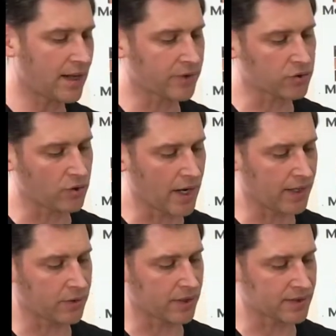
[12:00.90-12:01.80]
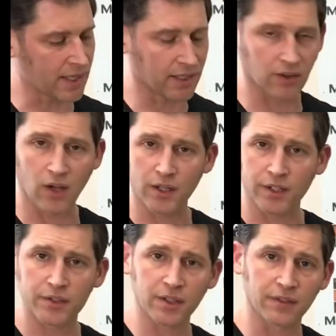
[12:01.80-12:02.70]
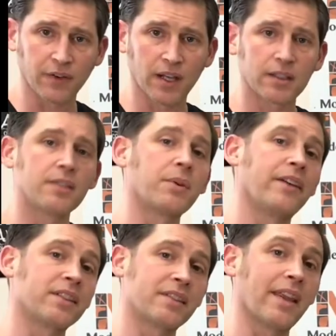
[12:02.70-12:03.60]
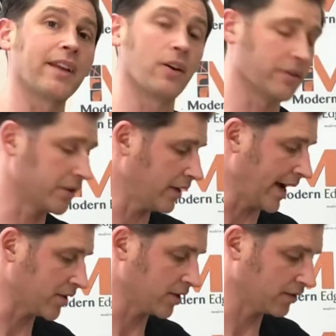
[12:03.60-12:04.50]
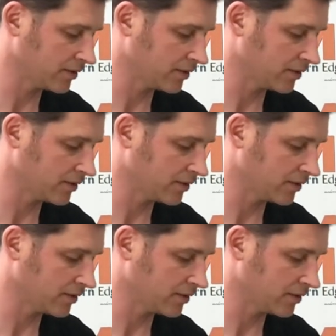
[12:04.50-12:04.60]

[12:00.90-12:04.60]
a triangle that's getting longer to the front because we have a slight over direction.